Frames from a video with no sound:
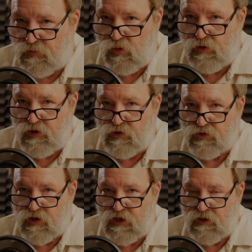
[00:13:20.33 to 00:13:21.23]
point you're
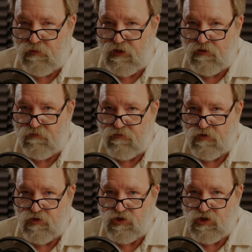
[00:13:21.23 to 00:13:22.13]
trying to make for
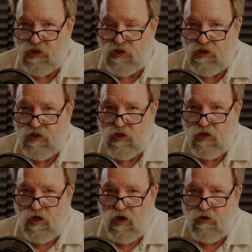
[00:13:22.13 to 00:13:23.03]
the G
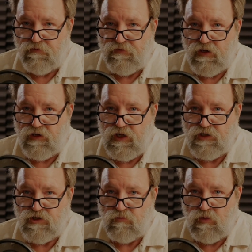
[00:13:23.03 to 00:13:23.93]
are
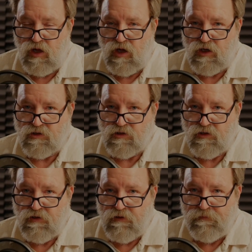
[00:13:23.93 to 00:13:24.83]
foundation blocks.
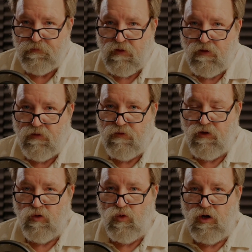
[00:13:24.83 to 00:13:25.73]

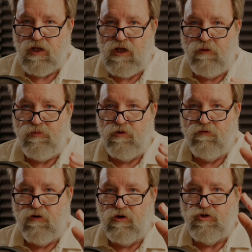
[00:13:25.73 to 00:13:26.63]
They're what keep your
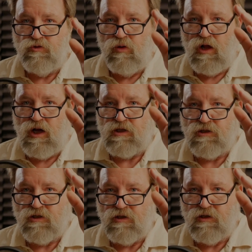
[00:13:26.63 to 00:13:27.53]
virtue
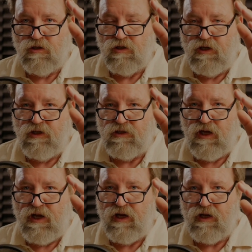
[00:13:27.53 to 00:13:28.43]
blocks
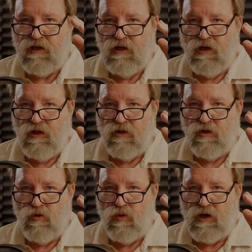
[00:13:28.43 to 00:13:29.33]
intact.
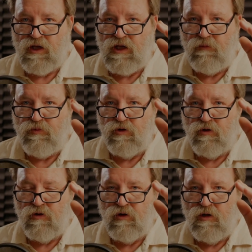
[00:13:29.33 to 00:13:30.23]
They're what keep
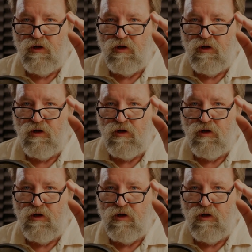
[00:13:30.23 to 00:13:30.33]
your